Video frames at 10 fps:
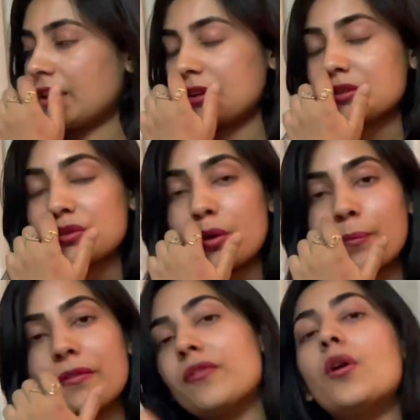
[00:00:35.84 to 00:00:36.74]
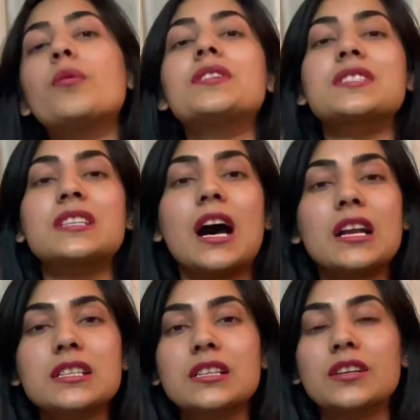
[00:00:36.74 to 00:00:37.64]
So before we
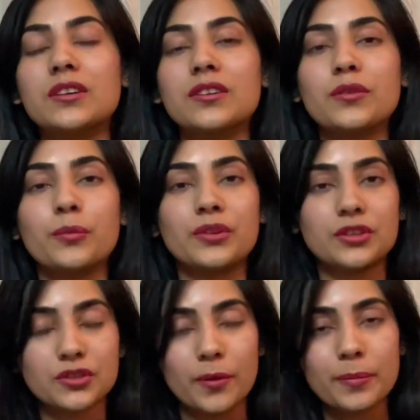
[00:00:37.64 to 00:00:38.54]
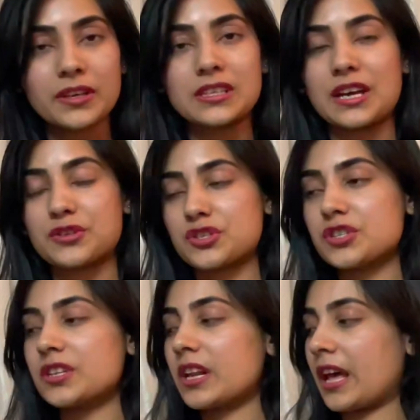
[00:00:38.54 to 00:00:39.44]
start with the topic
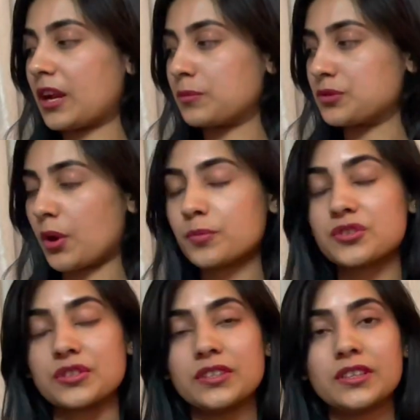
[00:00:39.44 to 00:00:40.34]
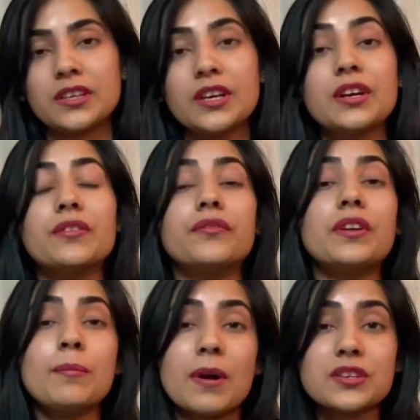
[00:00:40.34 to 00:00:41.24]
digestion and absorption,
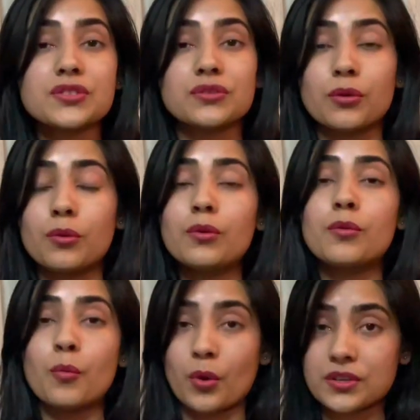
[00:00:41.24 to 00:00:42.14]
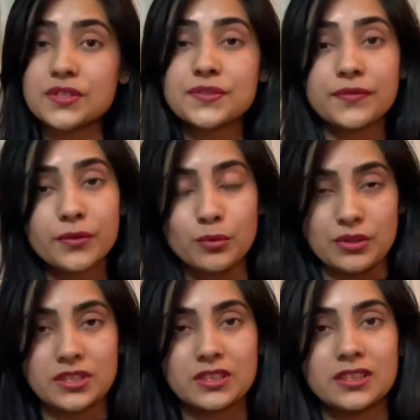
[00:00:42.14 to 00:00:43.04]
we must know what is
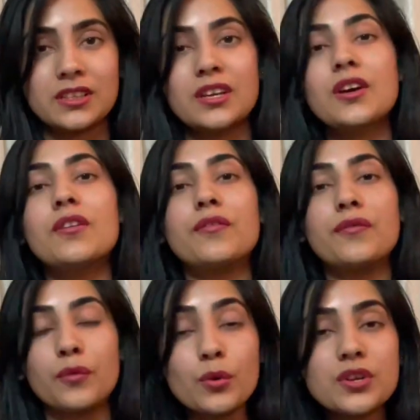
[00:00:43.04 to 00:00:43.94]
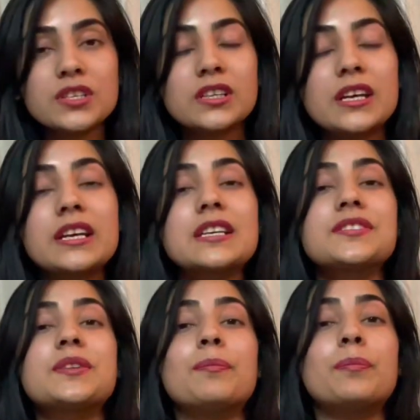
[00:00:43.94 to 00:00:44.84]
food. Food is
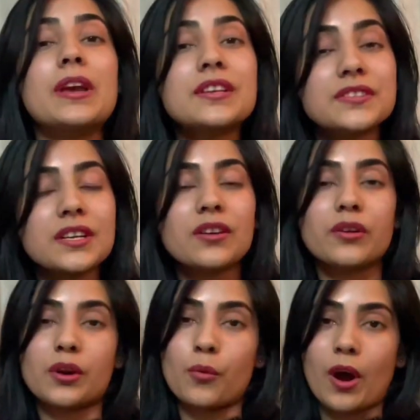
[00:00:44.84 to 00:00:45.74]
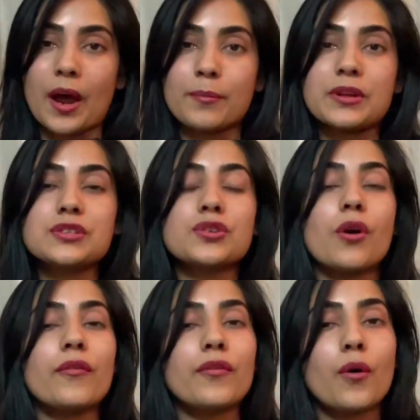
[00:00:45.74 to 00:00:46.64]
the basic requirement
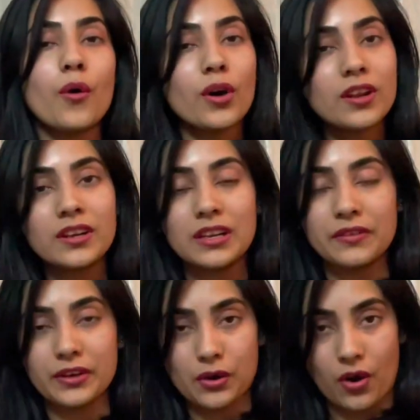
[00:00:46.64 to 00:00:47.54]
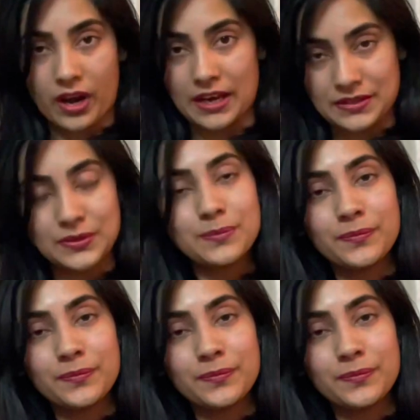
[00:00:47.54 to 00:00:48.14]
of all living organism.